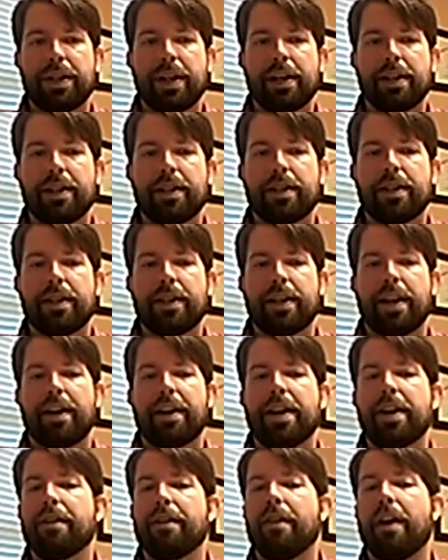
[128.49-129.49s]
does is send
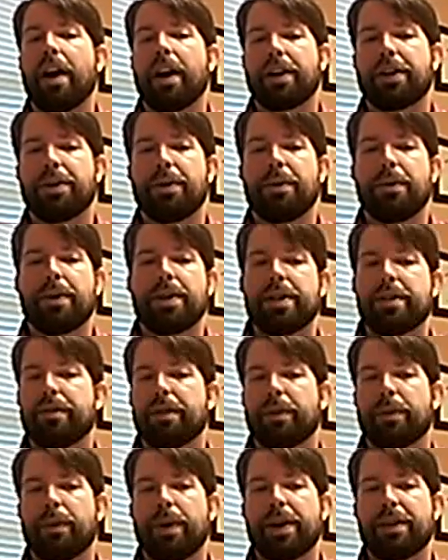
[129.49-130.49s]
out interrogatories and
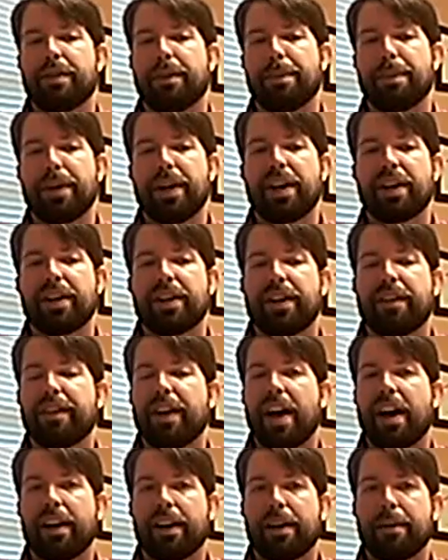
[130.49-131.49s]
requests for production of
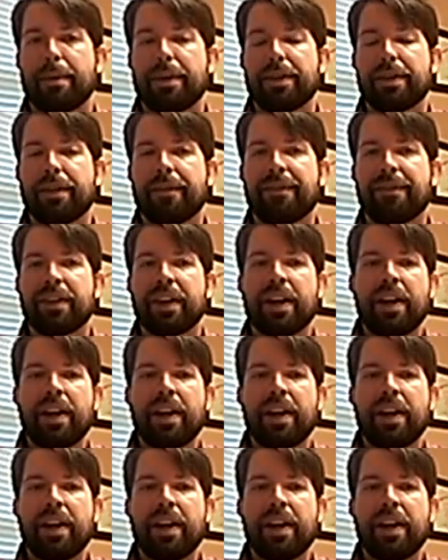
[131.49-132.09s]
documents.